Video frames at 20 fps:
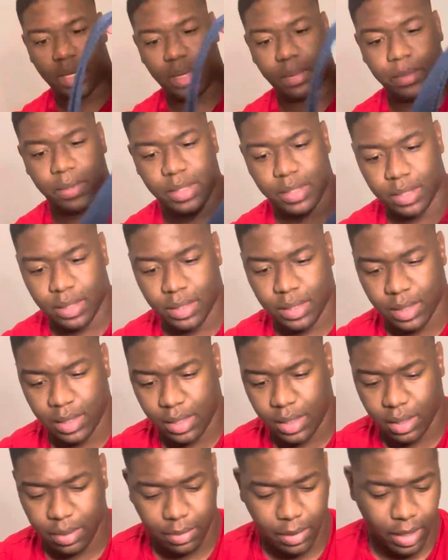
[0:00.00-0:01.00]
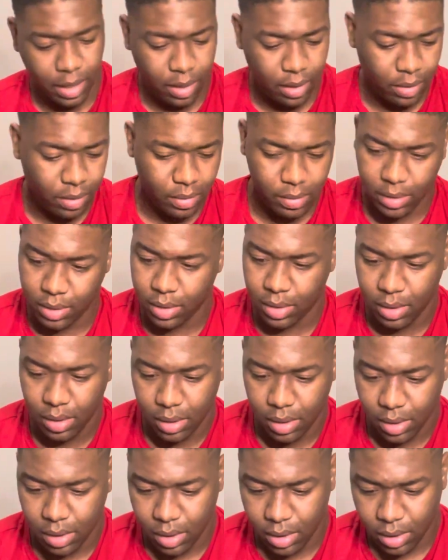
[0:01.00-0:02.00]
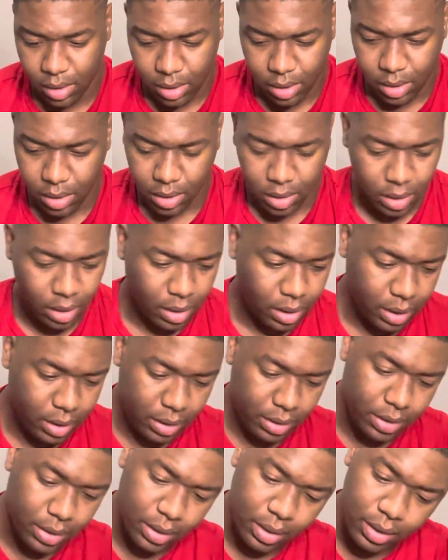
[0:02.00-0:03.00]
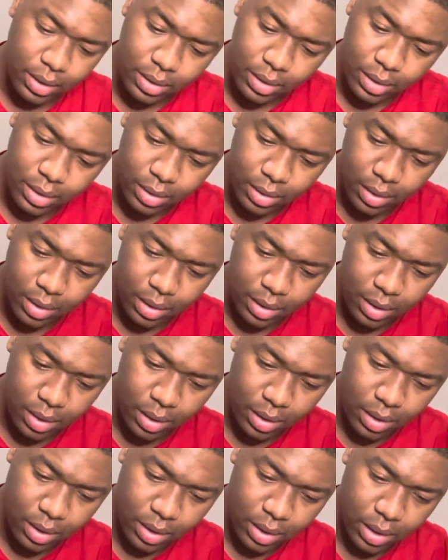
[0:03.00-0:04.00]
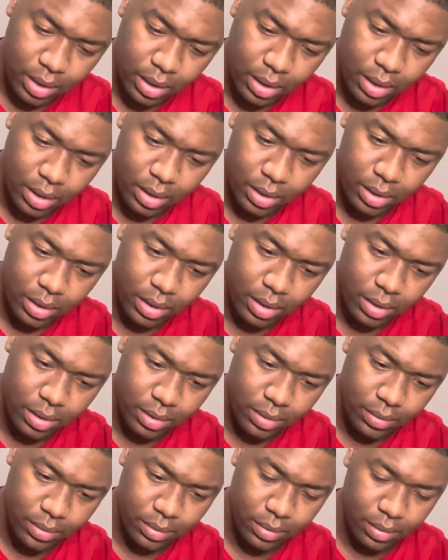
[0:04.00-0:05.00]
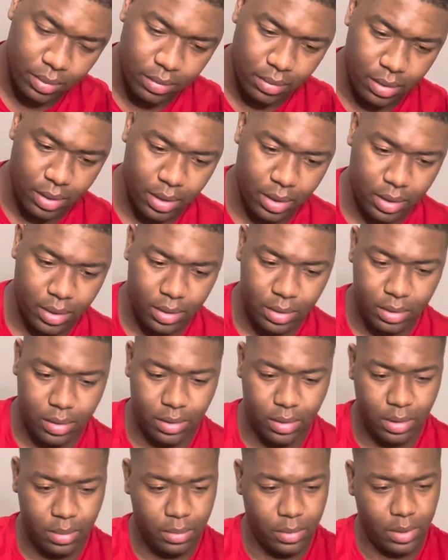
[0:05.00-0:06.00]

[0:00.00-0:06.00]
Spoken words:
let me see about adjusting it. Okay, so let me